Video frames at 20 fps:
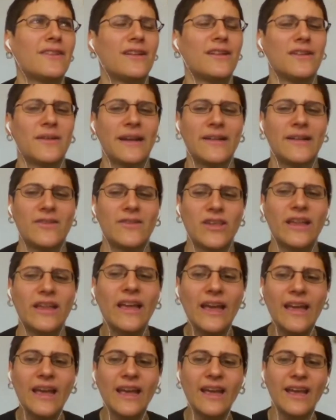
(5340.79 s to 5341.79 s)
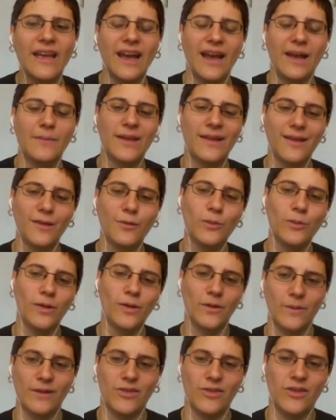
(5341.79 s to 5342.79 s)
feel low energy, and because we
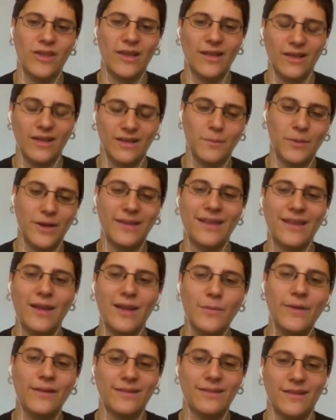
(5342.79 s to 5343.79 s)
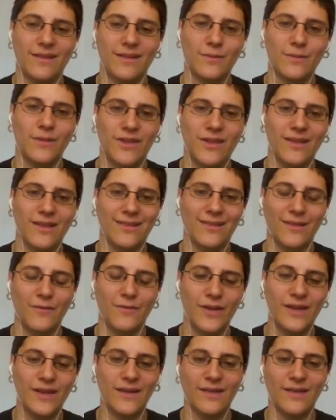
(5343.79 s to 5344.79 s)
were watching, by then we'd started watching
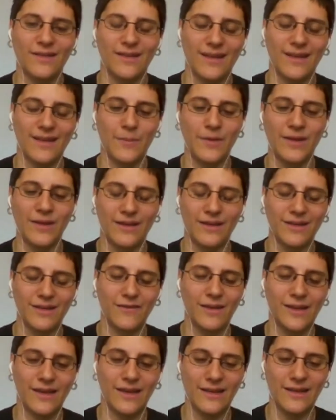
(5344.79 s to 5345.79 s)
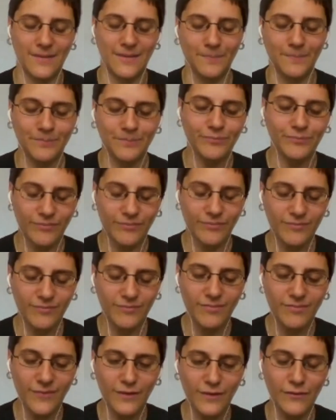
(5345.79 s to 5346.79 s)
some videos like Happy Healthy Vegan and
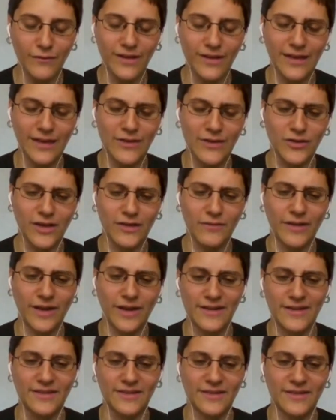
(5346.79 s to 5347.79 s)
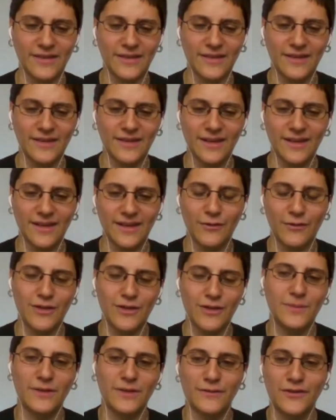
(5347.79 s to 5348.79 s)
Freelee and Durianrider and
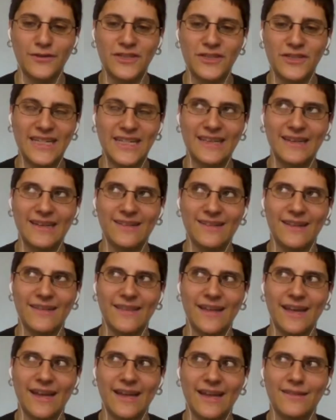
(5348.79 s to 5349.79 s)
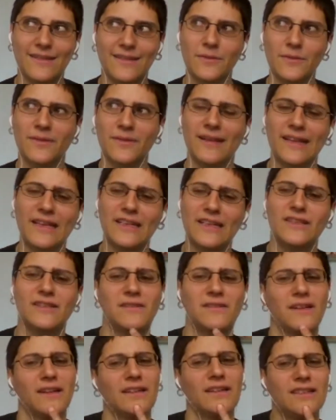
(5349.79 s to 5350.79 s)
Forty Below Fruity and things like that, and so we're saying like,
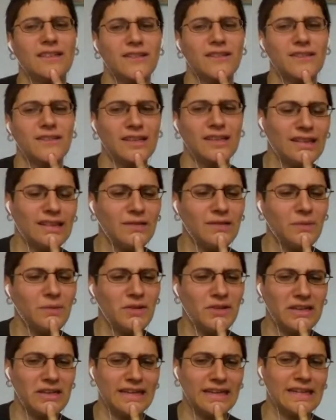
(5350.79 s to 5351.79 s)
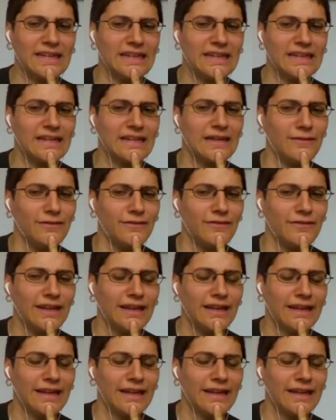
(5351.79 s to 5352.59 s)
do you think that we're not eating enough?